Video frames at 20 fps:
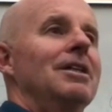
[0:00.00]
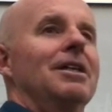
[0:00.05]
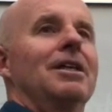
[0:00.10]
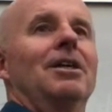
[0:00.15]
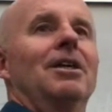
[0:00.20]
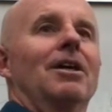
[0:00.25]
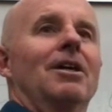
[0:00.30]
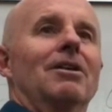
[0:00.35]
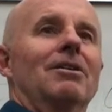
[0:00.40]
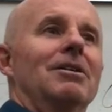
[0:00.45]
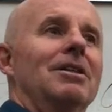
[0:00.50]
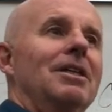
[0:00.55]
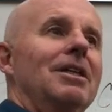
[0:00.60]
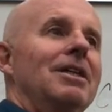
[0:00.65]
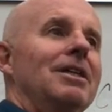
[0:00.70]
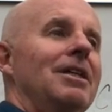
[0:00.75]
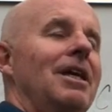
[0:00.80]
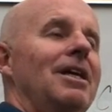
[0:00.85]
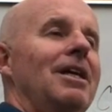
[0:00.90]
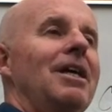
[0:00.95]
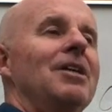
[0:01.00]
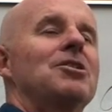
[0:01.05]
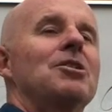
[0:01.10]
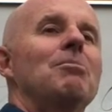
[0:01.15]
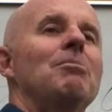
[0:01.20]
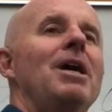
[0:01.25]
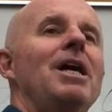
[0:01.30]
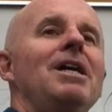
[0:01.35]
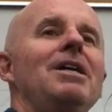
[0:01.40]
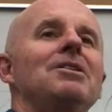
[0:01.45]
you know, it's
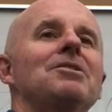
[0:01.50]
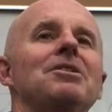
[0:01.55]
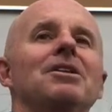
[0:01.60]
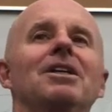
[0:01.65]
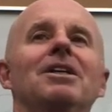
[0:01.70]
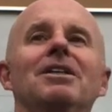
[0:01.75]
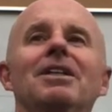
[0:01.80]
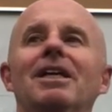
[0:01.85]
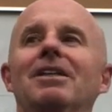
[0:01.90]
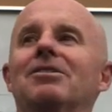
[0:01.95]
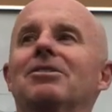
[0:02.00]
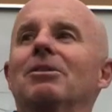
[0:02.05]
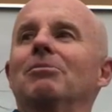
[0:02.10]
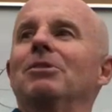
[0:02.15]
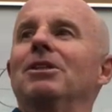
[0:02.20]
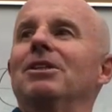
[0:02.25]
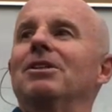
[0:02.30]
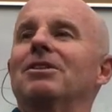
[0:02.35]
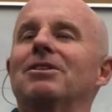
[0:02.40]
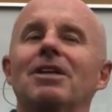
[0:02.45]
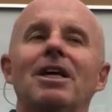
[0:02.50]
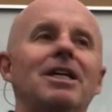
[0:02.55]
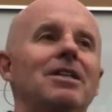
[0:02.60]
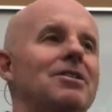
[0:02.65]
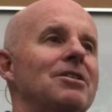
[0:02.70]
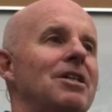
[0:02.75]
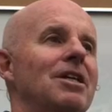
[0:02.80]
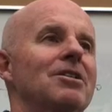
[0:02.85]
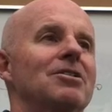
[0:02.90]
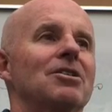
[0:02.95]
amazing that some of these
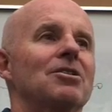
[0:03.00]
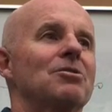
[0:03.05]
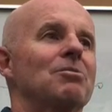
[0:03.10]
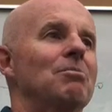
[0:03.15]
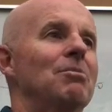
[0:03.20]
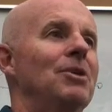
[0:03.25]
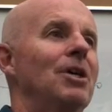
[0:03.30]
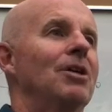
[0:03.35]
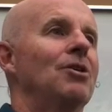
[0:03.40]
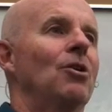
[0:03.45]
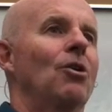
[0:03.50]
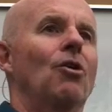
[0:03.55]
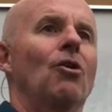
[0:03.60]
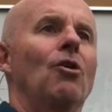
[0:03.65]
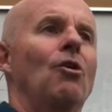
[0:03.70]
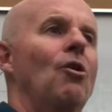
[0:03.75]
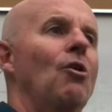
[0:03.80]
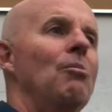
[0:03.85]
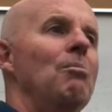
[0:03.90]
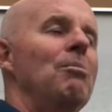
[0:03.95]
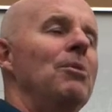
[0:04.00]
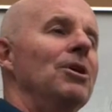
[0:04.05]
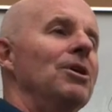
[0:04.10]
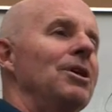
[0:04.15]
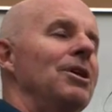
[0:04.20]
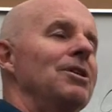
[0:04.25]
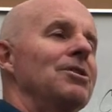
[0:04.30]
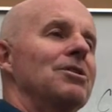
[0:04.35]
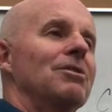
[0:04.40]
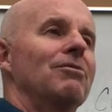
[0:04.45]
sites get just, you know, or
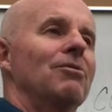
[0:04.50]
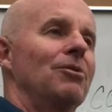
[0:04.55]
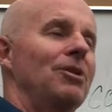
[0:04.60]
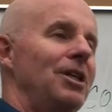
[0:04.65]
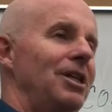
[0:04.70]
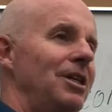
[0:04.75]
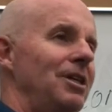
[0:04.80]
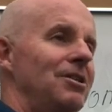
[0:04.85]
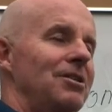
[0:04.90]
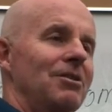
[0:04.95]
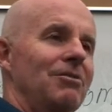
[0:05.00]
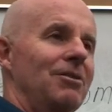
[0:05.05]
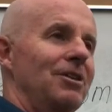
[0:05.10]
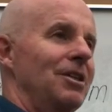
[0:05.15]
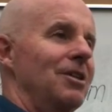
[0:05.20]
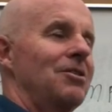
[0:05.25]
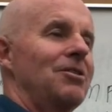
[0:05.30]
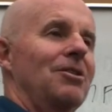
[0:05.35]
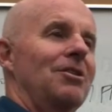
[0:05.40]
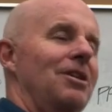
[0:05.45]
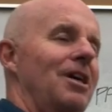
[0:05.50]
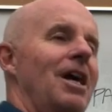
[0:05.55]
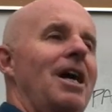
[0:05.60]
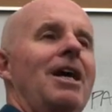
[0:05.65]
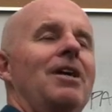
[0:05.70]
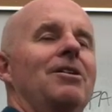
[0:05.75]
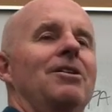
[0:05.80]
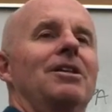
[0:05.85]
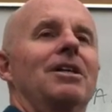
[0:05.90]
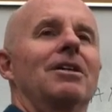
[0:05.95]
millions of reads of this or
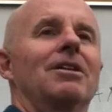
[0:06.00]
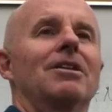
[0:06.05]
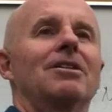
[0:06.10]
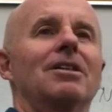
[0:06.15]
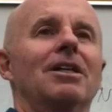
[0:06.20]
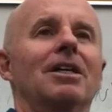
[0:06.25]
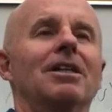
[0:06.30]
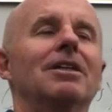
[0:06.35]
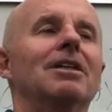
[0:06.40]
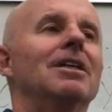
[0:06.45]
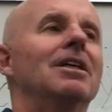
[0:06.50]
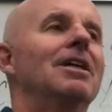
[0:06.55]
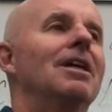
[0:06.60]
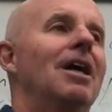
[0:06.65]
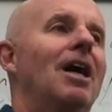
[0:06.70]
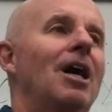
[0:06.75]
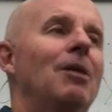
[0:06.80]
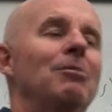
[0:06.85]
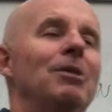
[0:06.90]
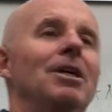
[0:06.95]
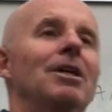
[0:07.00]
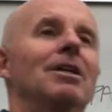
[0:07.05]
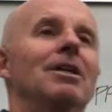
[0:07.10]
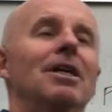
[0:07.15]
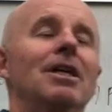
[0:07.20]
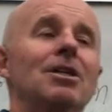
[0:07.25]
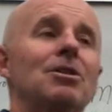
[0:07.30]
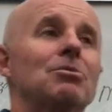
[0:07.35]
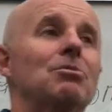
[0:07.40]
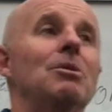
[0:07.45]
that or the other thing. I mean,
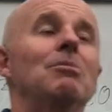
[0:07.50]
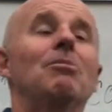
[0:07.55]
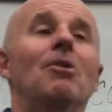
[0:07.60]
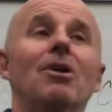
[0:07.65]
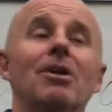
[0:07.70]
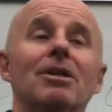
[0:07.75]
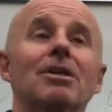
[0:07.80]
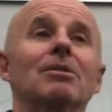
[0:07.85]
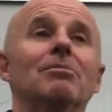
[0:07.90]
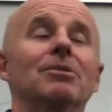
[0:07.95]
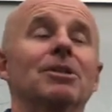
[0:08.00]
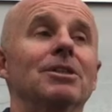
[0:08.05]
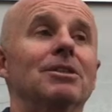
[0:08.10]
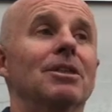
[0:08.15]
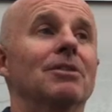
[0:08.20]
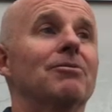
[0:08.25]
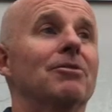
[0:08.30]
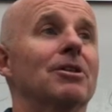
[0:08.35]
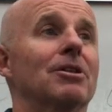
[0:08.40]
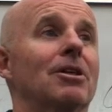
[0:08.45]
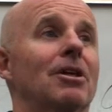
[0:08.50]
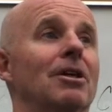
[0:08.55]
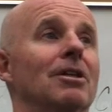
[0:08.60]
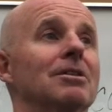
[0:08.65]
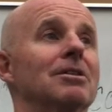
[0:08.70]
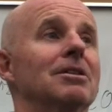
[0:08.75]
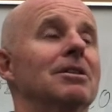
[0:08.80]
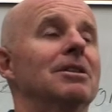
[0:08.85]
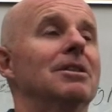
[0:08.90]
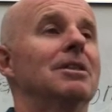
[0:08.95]
it's remarkably
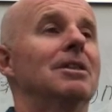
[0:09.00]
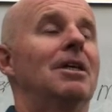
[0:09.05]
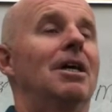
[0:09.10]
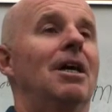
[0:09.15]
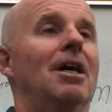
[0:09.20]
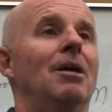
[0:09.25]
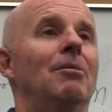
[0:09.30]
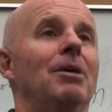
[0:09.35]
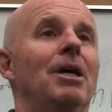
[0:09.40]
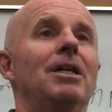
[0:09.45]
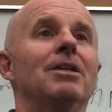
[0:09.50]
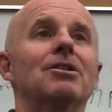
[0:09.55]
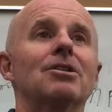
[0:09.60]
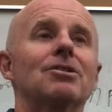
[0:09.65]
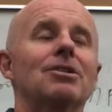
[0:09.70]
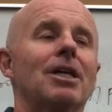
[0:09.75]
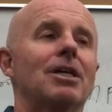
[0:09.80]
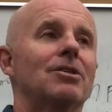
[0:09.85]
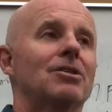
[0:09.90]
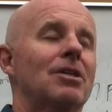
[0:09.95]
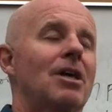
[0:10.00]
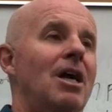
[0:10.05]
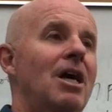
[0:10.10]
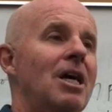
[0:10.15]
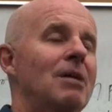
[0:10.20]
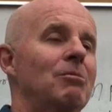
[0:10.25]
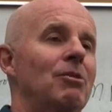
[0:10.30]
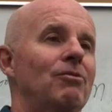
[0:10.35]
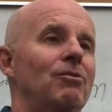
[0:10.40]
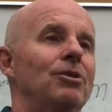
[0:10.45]
difficult. And it just takes
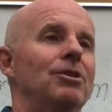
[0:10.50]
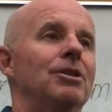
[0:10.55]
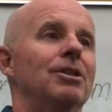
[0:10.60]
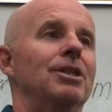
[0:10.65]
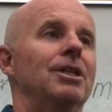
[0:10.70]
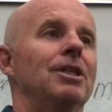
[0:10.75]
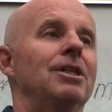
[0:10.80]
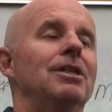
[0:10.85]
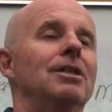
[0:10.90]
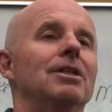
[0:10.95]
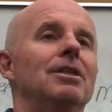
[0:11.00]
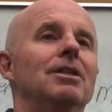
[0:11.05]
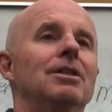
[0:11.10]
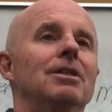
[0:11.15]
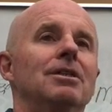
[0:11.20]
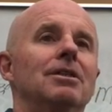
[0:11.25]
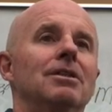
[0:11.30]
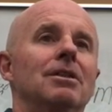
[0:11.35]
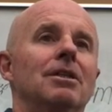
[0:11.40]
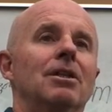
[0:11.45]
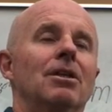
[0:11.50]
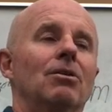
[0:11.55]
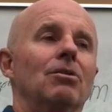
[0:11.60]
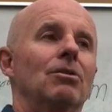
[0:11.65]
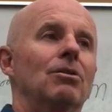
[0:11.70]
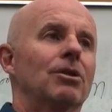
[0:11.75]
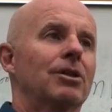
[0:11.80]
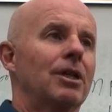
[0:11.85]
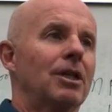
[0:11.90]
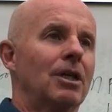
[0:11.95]
time of really, you know,
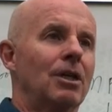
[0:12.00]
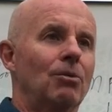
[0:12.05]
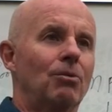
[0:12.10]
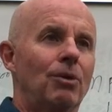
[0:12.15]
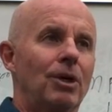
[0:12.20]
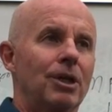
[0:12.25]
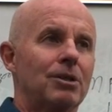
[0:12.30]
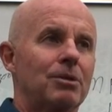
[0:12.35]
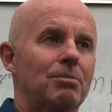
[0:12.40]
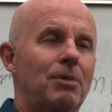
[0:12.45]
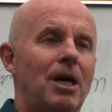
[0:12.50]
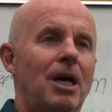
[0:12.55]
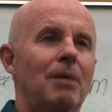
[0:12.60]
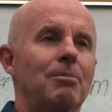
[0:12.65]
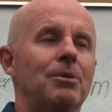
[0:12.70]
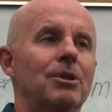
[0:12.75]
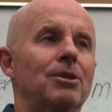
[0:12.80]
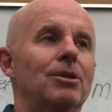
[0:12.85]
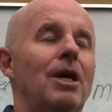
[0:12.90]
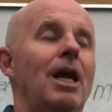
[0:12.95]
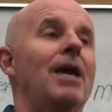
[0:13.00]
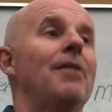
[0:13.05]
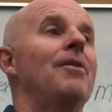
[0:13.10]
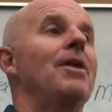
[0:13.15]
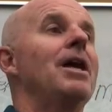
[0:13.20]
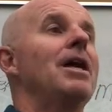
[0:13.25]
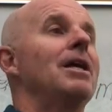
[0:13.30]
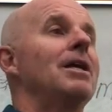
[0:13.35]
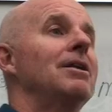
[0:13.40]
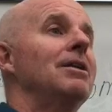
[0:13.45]
looking at what's popular. And
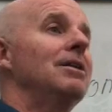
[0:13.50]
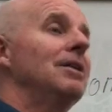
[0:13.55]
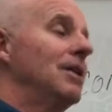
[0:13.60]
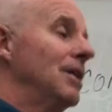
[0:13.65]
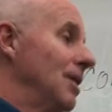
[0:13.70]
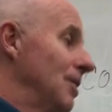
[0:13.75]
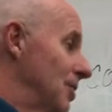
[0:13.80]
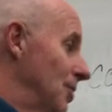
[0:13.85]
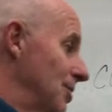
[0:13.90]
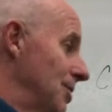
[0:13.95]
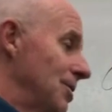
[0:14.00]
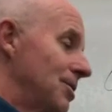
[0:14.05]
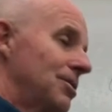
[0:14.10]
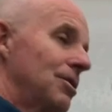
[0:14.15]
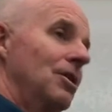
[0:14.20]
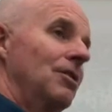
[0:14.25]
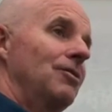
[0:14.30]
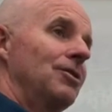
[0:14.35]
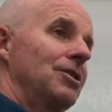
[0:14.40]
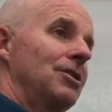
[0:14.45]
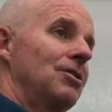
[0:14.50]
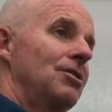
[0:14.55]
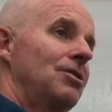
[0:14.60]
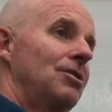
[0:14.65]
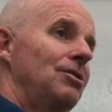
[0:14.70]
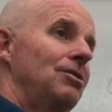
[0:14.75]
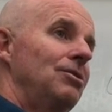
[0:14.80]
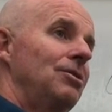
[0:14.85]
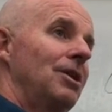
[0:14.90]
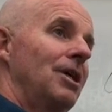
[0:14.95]
then there's these services
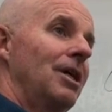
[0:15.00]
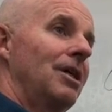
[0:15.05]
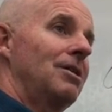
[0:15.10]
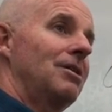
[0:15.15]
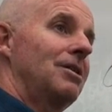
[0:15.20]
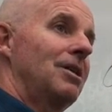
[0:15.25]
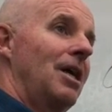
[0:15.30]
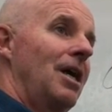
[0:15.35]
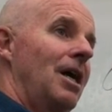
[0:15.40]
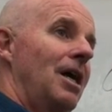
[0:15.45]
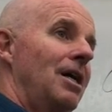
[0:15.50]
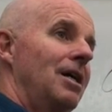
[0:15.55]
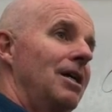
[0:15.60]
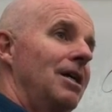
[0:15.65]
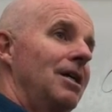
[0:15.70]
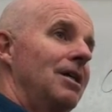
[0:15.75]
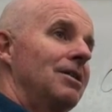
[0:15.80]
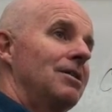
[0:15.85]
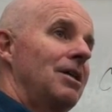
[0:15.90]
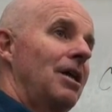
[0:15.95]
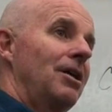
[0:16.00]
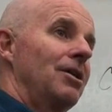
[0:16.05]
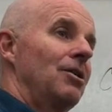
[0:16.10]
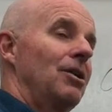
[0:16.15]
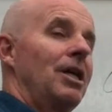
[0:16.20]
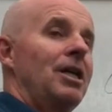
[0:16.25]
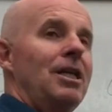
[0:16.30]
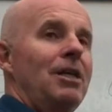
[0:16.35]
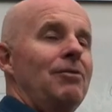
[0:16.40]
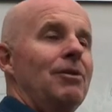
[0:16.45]
too that tell you,
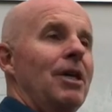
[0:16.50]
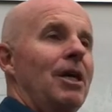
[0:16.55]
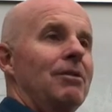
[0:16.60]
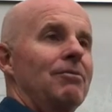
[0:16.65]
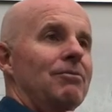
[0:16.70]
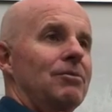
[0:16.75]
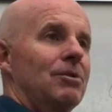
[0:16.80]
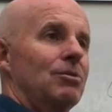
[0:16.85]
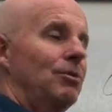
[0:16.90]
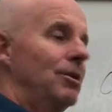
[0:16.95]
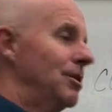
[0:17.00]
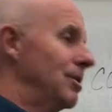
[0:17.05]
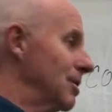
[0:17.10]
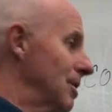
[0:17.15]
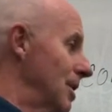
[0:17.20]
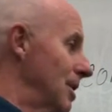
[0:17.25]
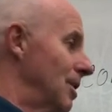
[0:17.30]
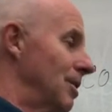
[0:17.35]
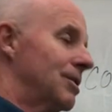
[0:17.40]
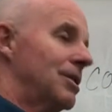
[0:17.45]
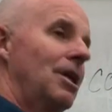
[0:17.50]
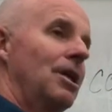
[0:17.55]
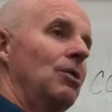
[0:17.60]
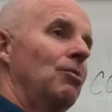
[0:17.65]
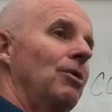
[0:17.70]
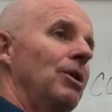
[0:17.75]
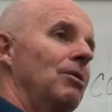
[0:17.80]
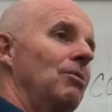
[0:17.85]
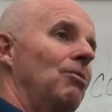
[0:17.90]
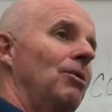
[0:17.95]
and even on Twitter, you know, tell you
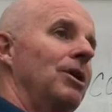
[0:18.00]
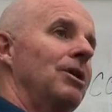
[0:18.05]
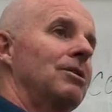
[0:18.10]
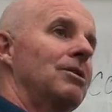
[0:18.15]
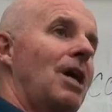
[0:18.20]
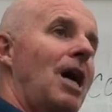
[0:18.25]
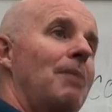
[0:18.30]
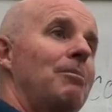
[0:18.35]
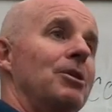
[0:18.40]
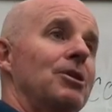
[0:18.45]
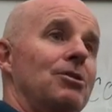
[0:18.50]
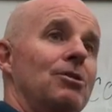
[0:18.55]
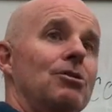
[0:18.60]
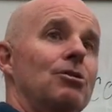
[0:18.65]
what topics are